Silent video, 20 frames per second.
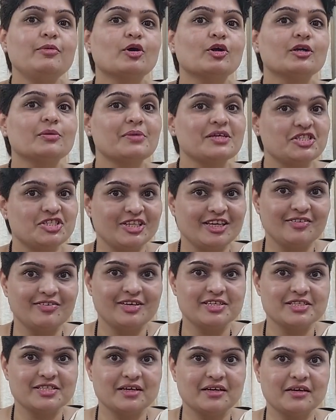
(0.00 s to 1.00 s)
Dr. Manjiri
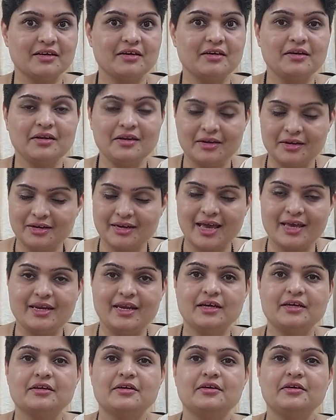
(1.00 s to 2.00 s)
Valsangkar,
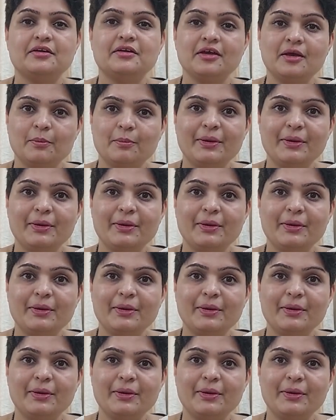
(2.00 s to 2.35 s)
Director,